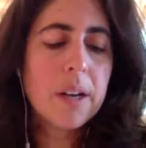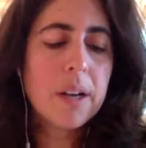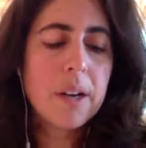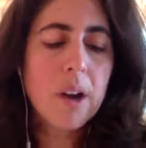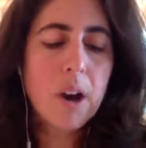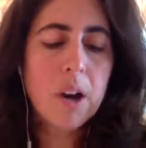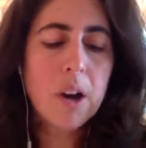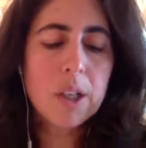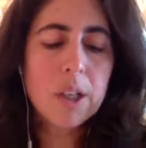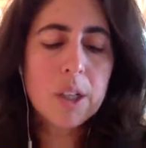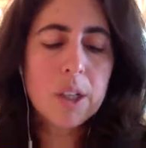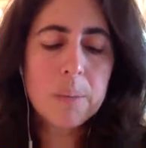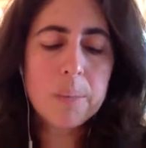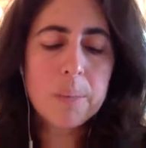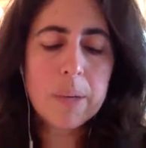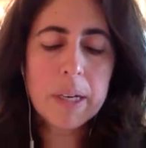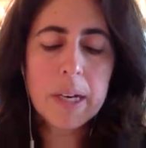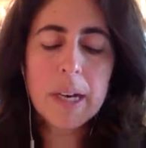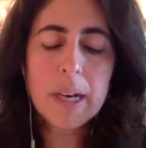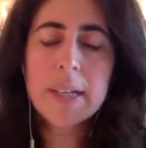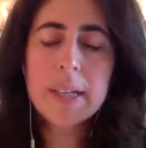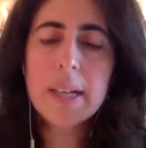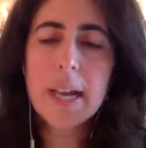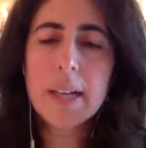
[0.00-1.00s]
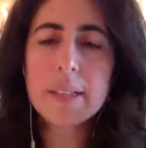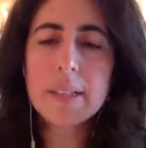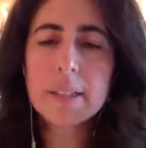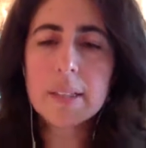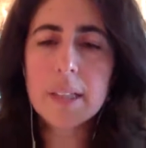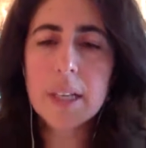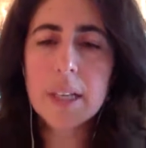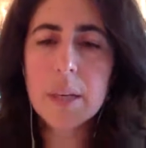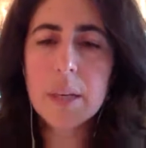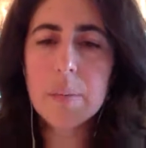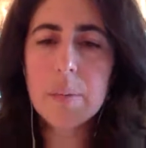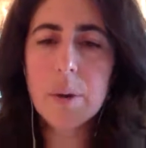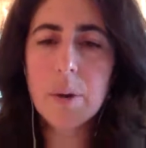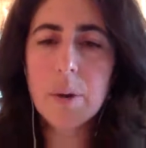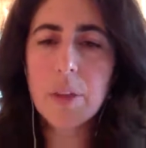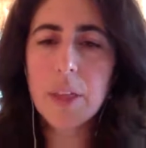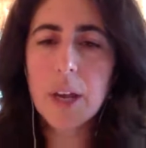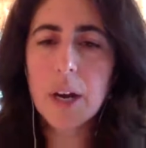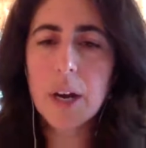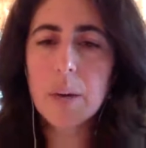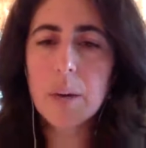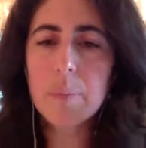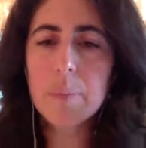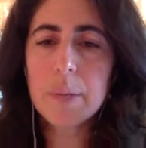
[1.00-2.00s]
argument against
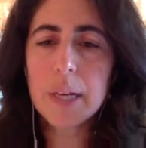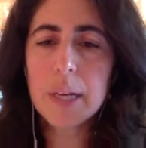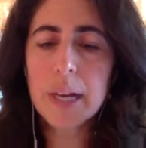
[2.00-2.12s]
chemotherapy,